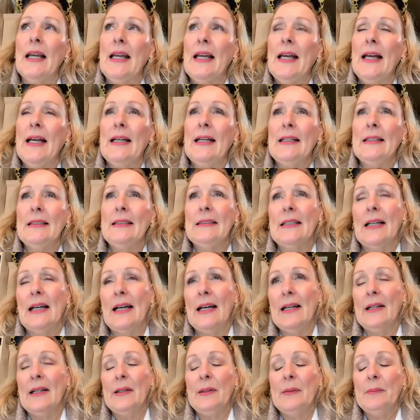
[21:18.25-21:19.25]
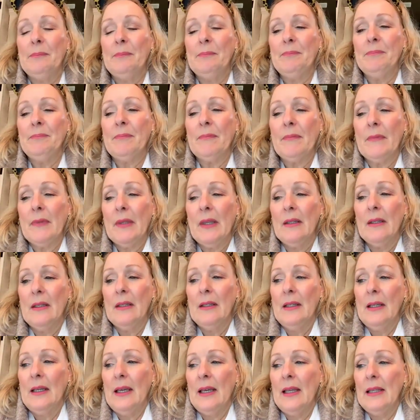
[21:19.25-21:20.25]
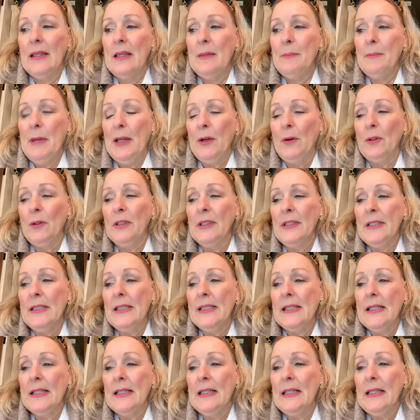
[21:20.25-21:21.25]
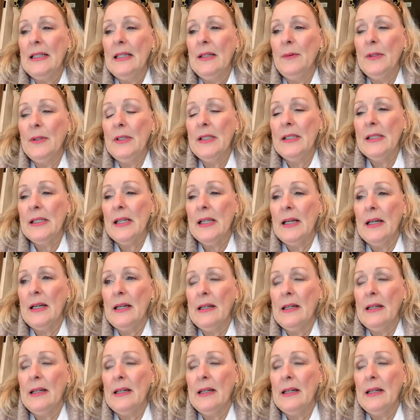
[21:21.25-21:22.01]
and then my oldest son, he was